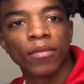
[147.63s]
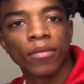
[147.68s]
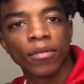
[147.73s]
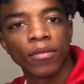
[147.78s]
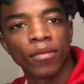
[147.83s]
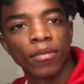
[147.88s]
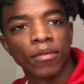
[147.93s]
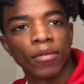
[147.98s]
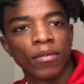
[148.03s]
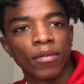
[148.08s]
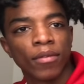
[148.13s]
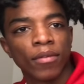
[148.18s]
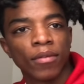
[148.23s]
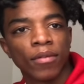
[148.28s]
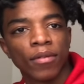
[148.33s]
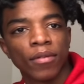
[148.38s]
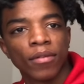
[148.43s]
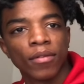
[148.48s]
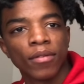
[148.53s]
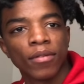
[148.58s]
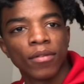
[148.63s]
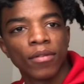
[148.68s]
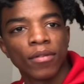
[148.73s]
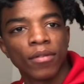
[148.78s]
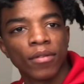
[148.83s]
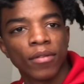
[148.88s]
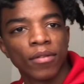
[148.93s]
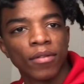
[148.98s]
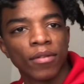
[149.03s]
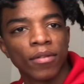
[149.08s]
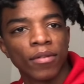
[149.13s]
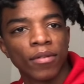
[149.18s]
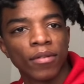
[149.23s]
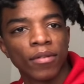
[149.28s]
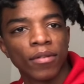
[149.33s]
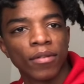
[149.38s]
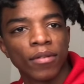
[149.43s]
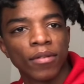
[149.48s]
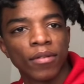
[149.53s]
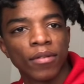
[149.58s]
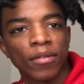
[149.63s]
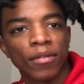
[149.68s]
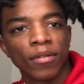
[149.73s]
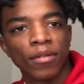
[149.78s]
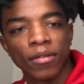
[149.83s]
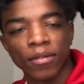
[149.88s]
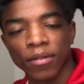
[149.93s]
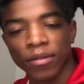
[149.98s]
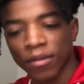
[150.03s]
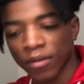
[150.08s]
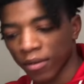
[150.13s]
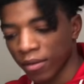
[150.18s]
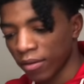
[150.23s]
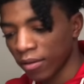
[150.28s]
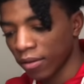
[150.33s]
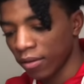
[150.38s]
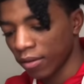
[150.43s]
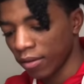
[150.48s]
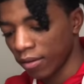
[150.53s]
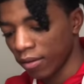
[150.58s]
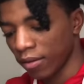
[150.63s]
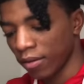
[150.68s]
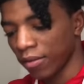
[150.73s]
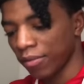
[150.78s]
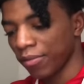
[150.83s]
(not speaking)